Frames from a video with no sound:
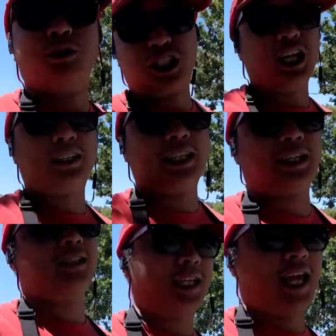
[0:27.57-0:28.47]
but it was a good
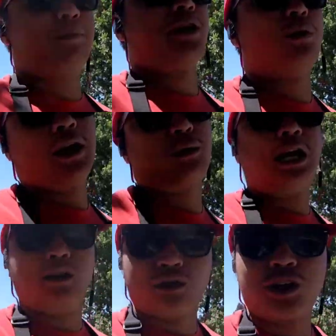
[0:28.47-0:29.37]
thing because it kept me
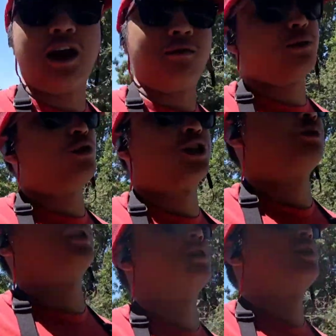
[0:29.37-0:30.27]
awake when I was driving from
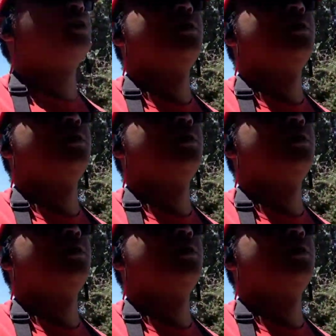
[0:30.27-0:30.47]
Richmond.